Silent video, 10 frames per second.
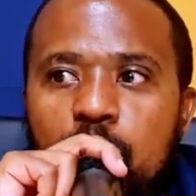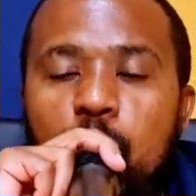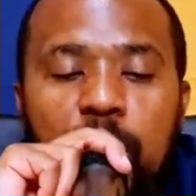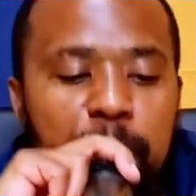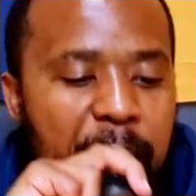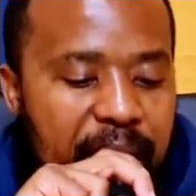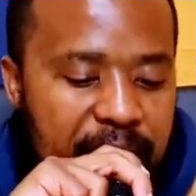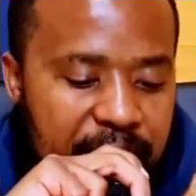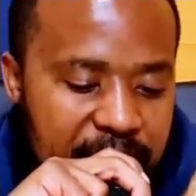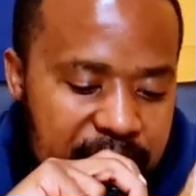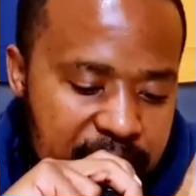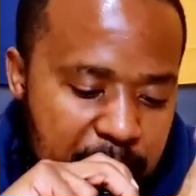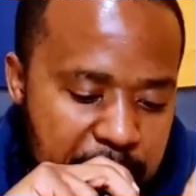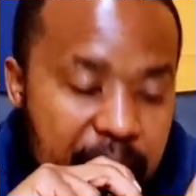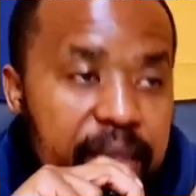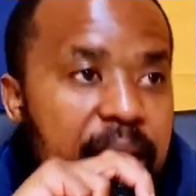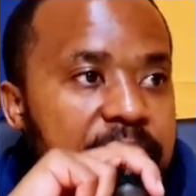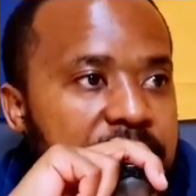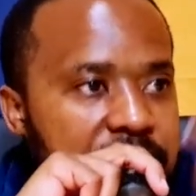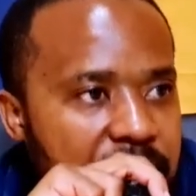You're rebelling against the man
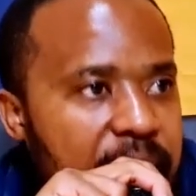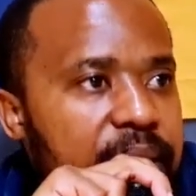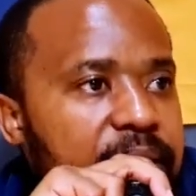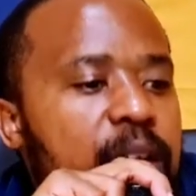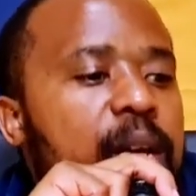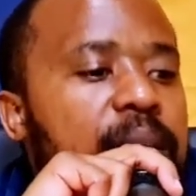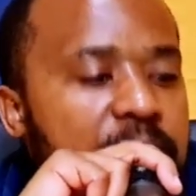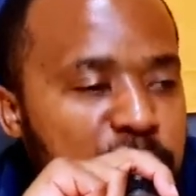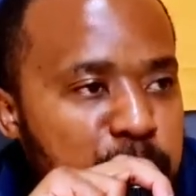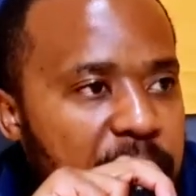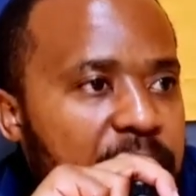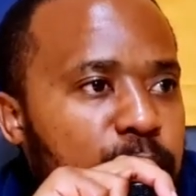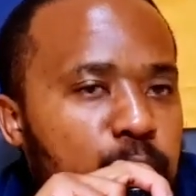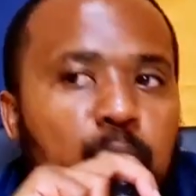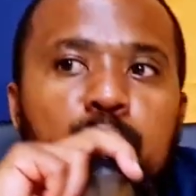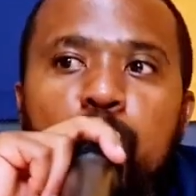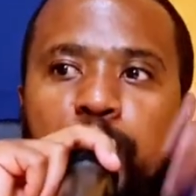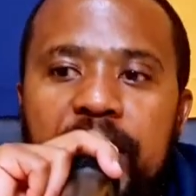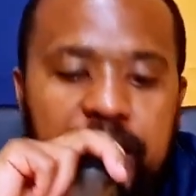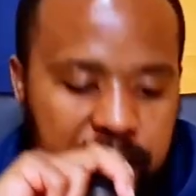that sent the spirit through to
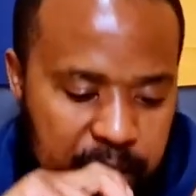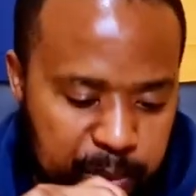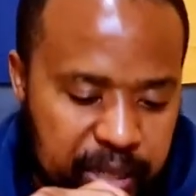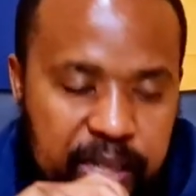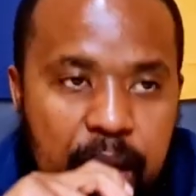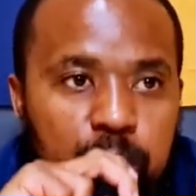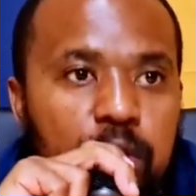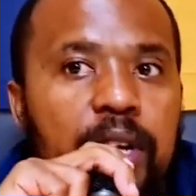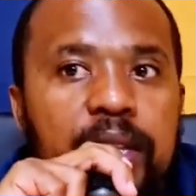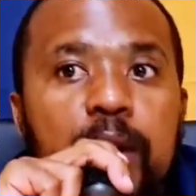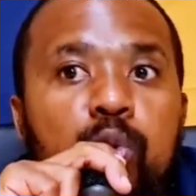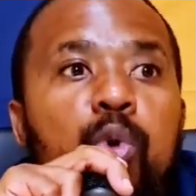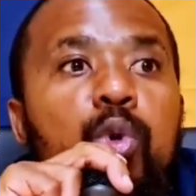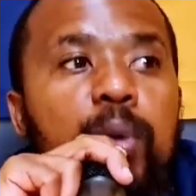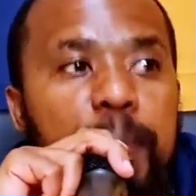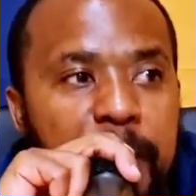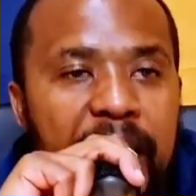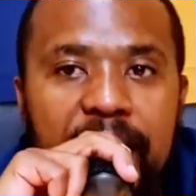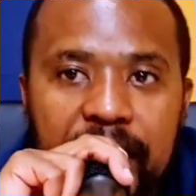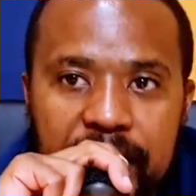bring the scriptures out. That's who you're
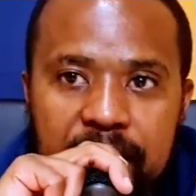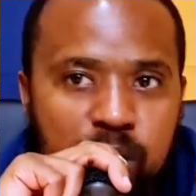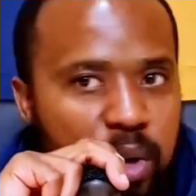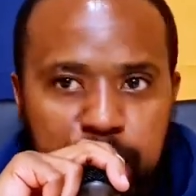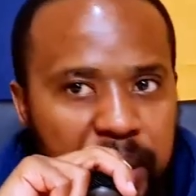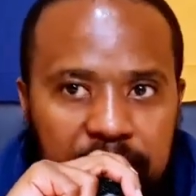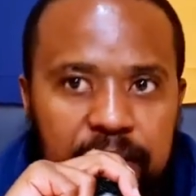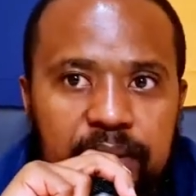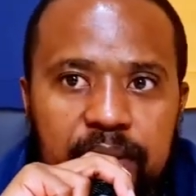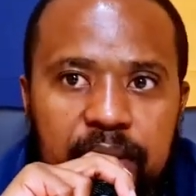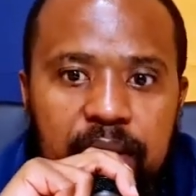rebelling against, not me.